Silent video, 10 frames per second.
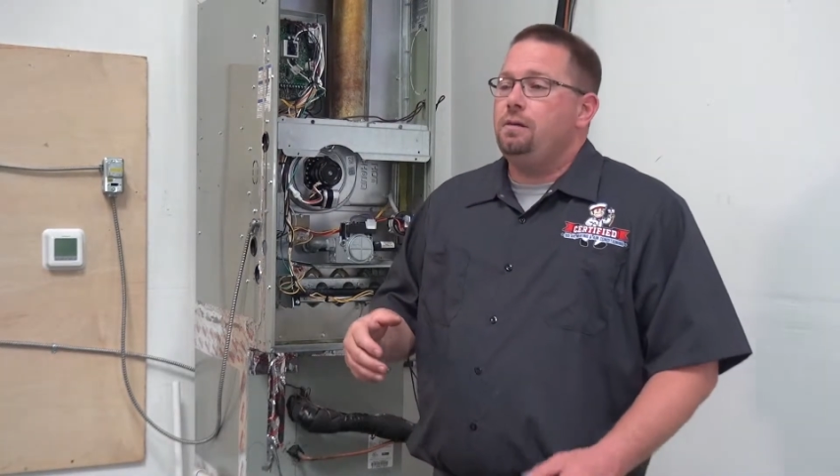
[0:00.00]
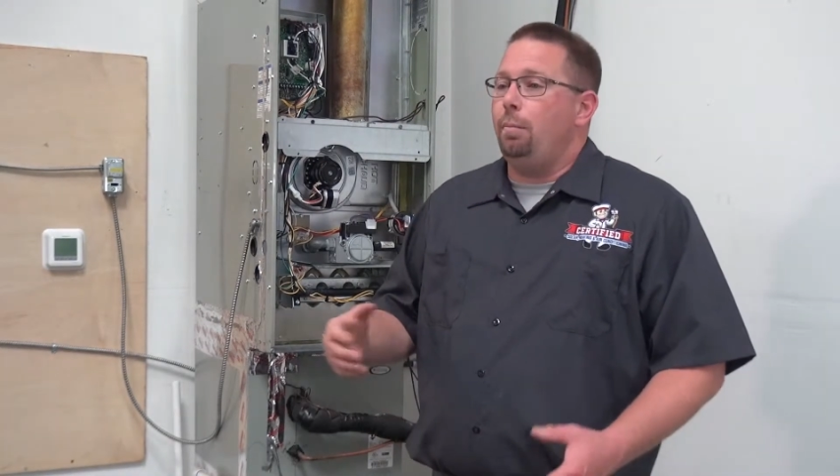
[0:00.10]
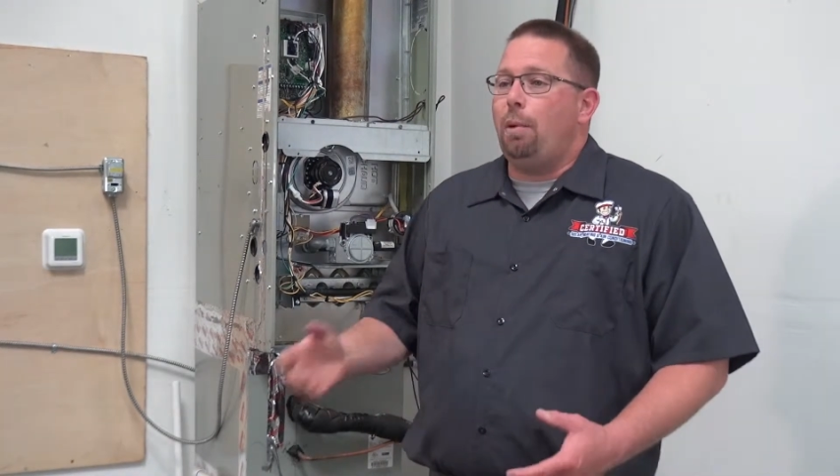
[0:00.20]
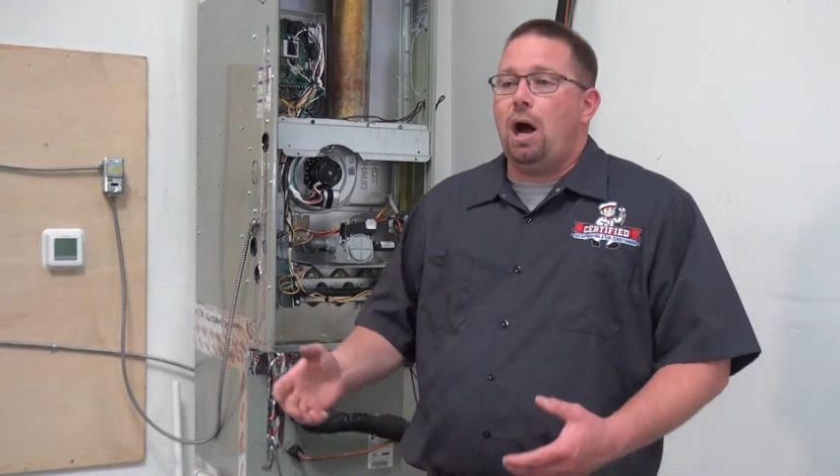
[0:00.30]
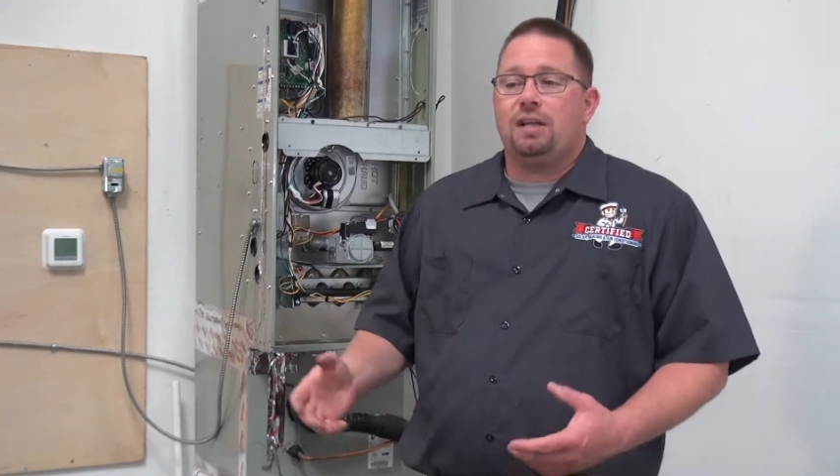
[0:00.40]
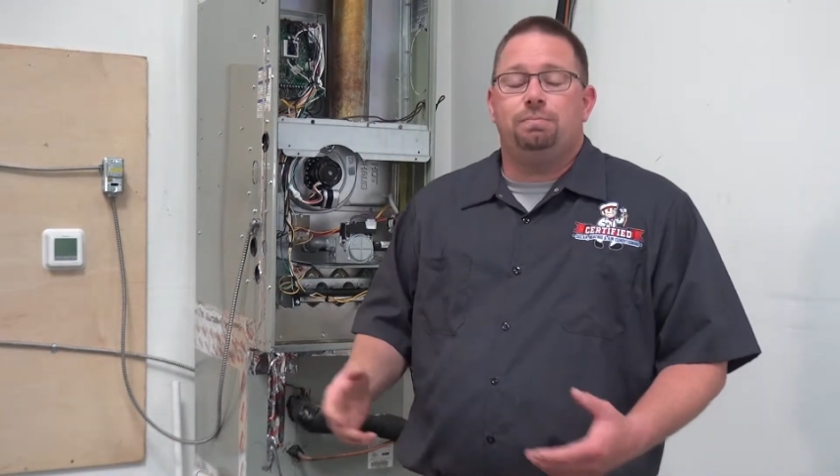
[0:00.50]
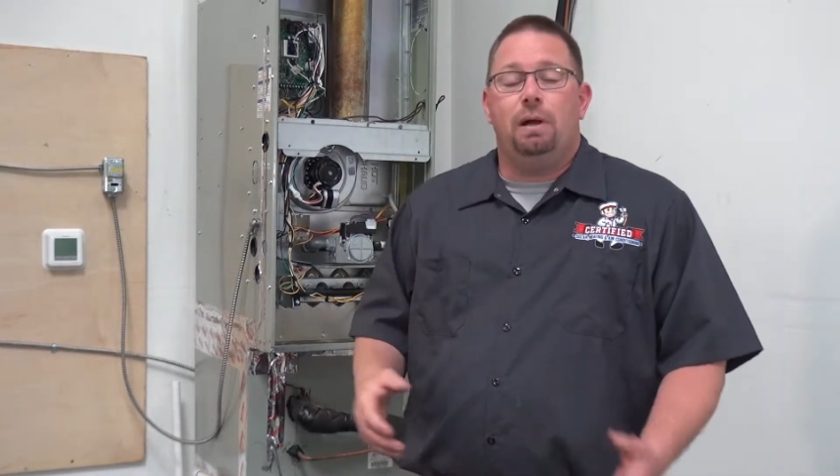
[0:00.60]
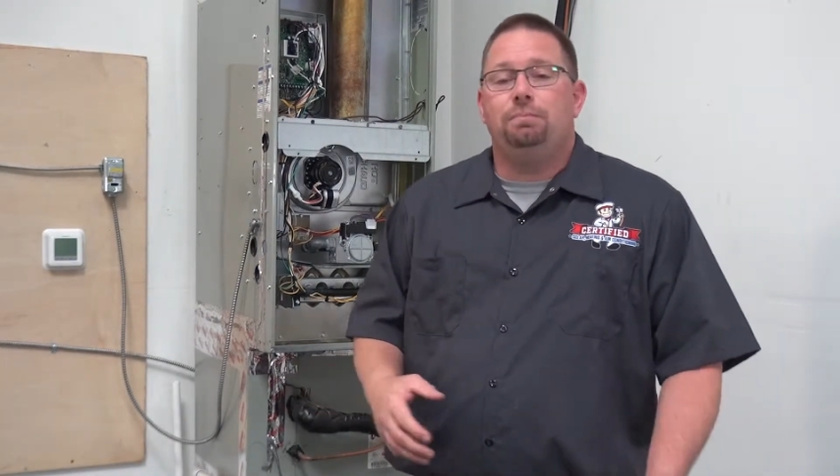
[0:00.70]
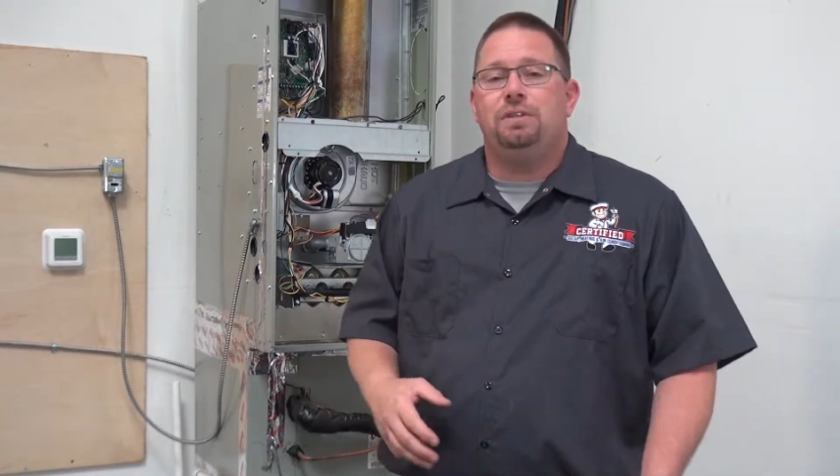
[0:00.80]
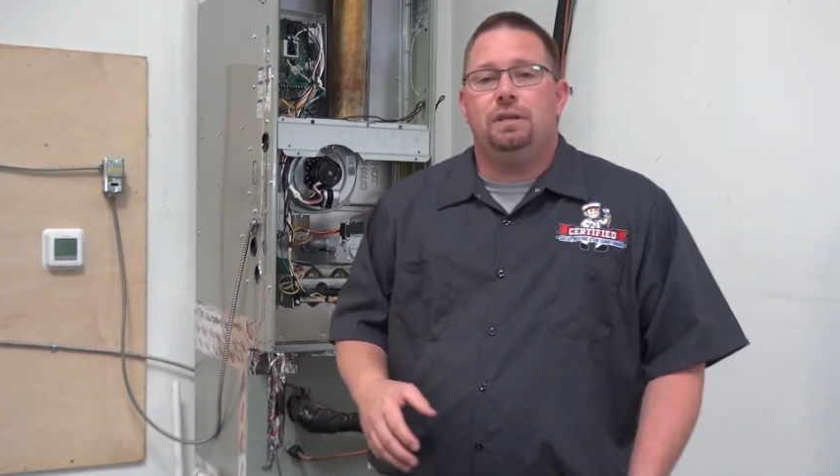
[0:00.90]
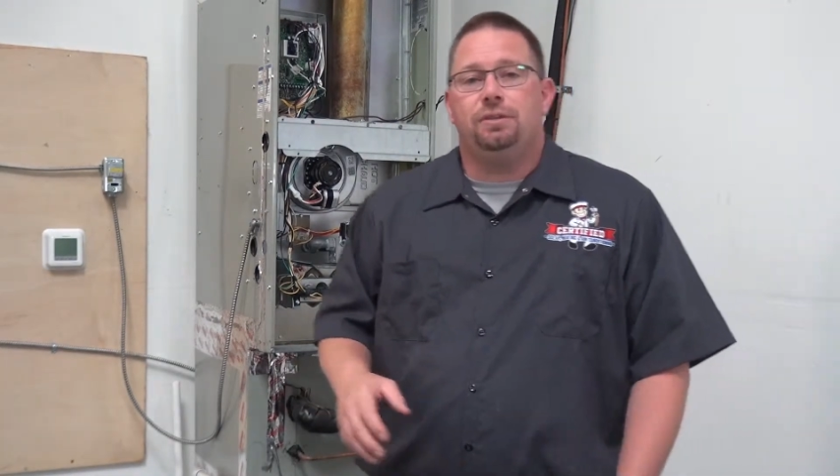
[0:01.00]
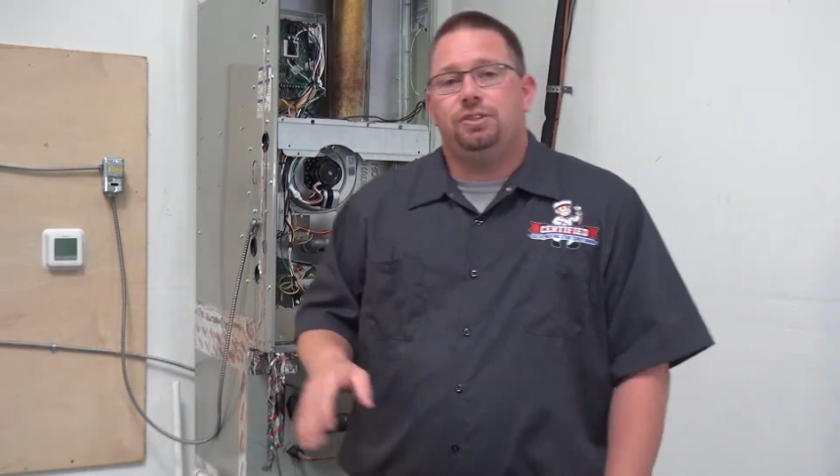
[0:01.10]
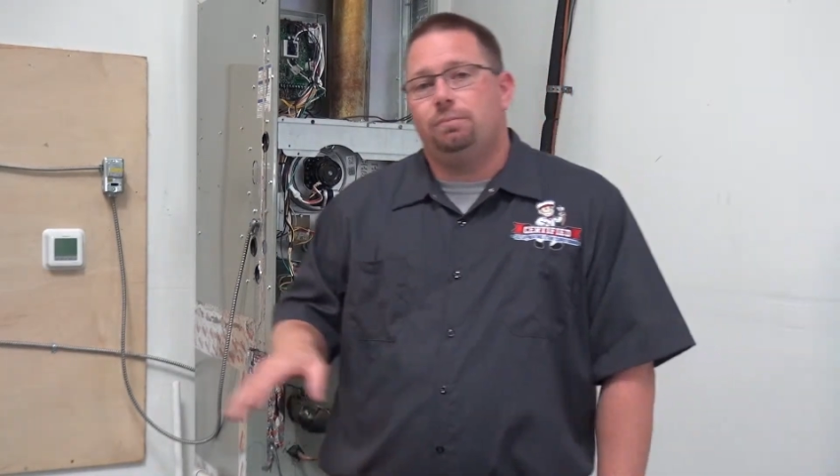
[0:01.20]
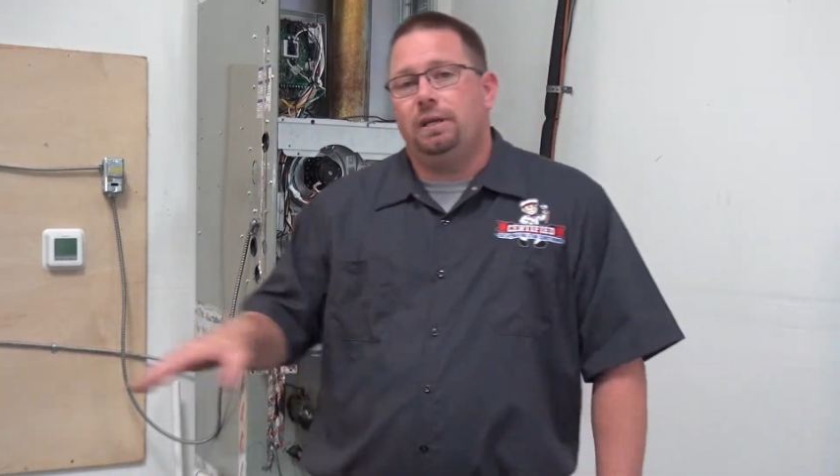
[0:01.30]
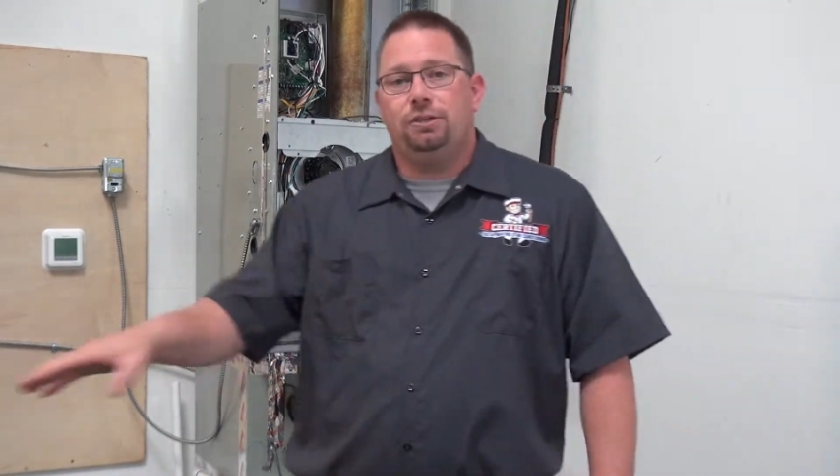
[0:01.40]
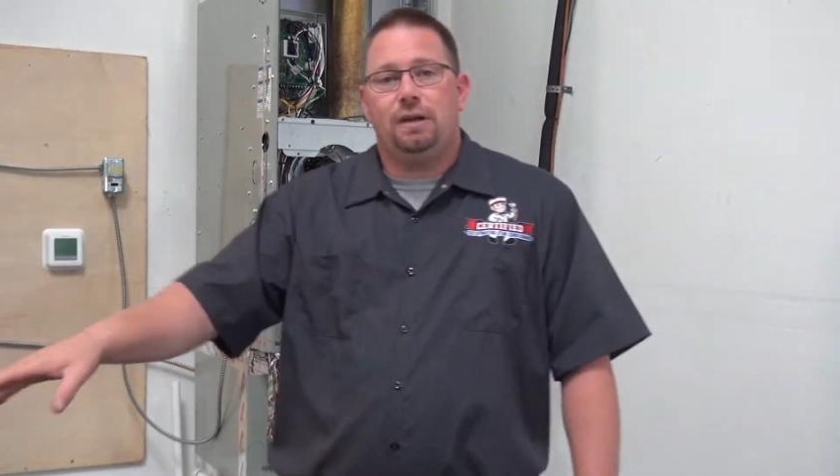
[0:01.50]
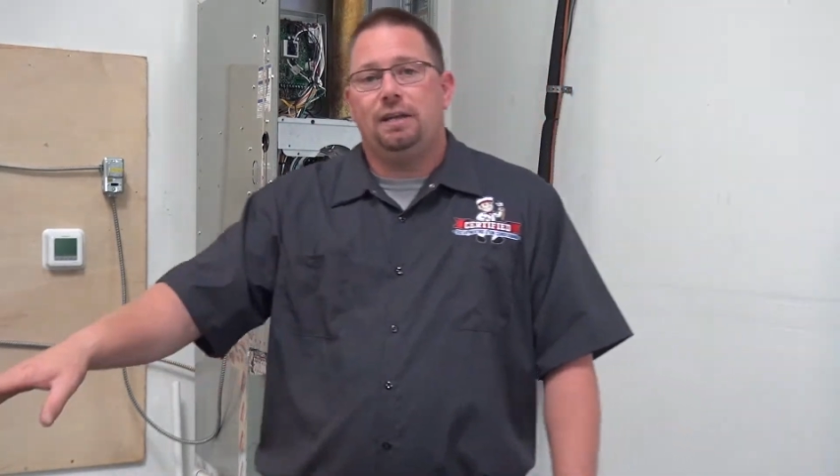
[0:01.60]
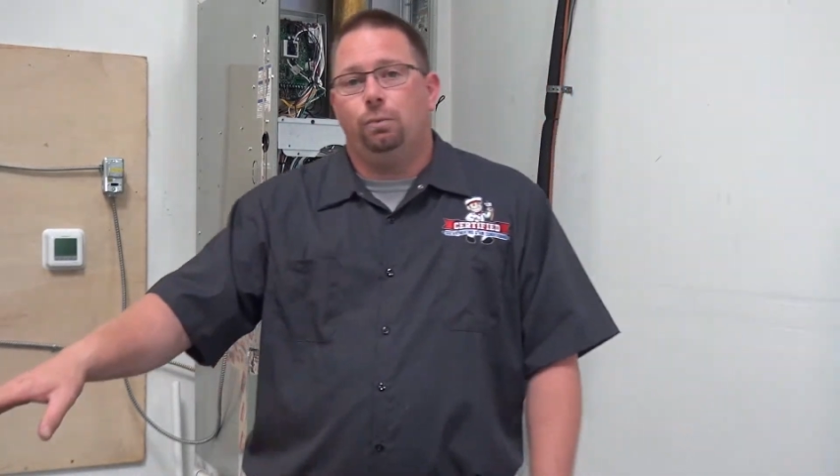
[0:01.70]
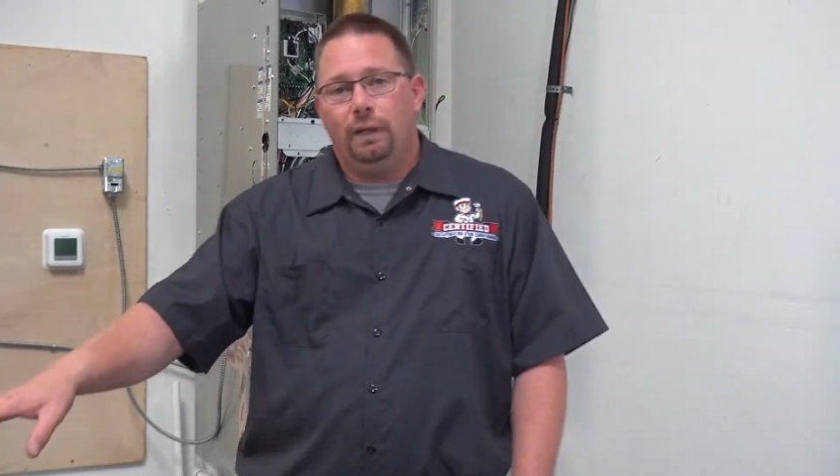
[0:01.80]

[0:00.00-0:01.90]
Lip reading: a box bumped it, or somebody tried